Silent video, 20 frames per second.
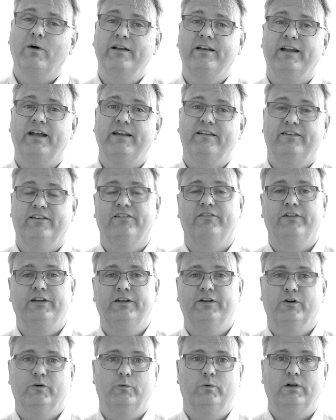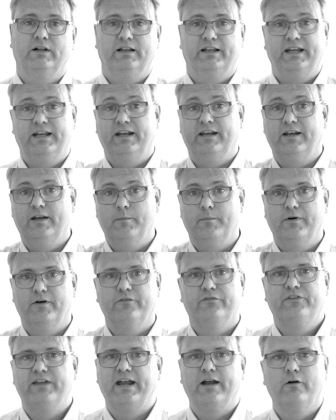one day this video will hit it
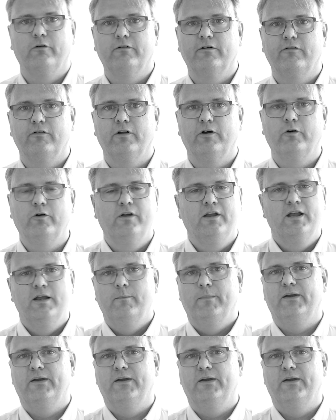above Stack Overflow,